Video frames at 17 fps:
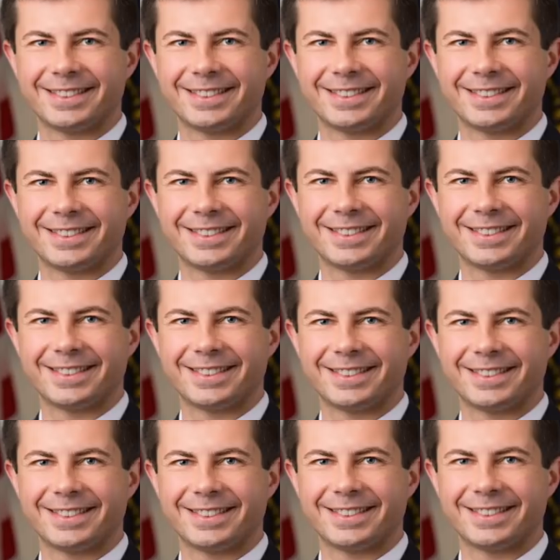
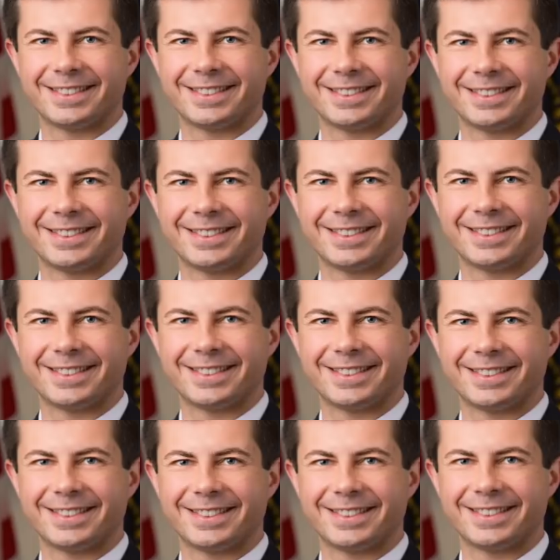
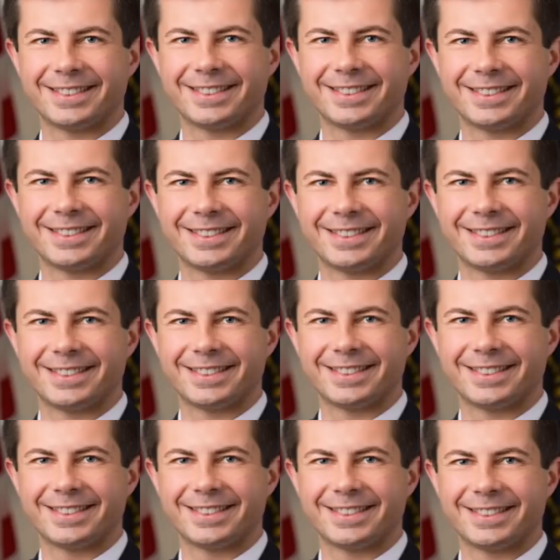
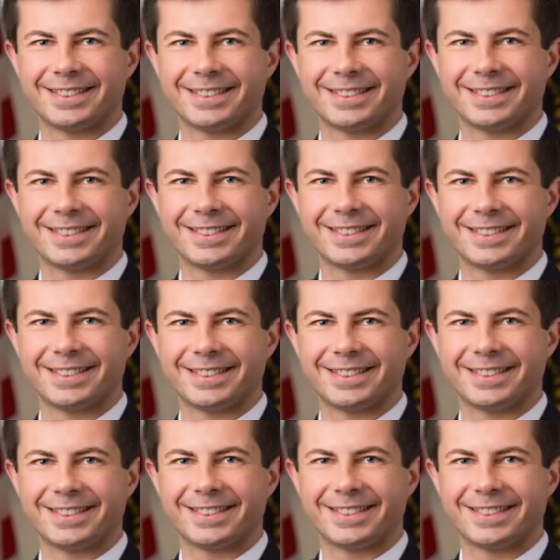
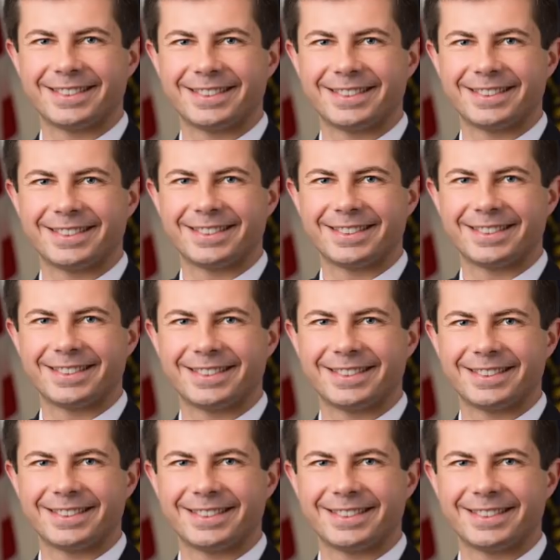
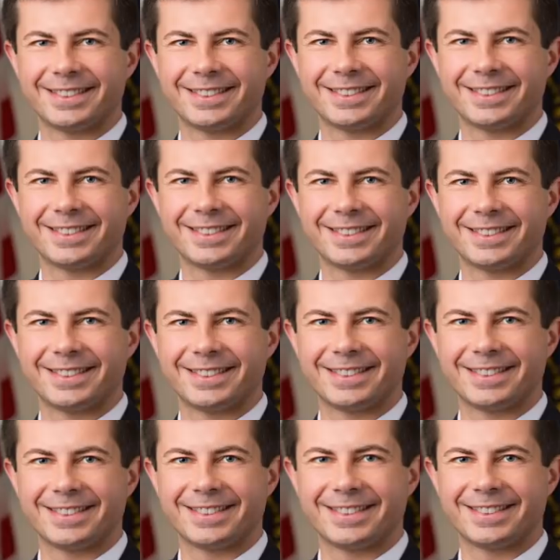
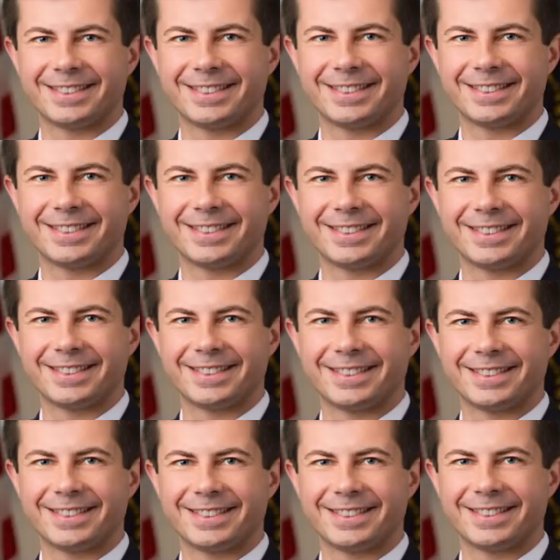
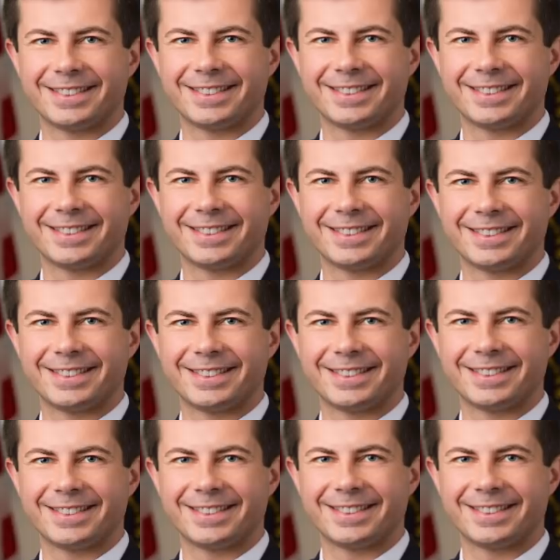No words are spoken by the person on screen.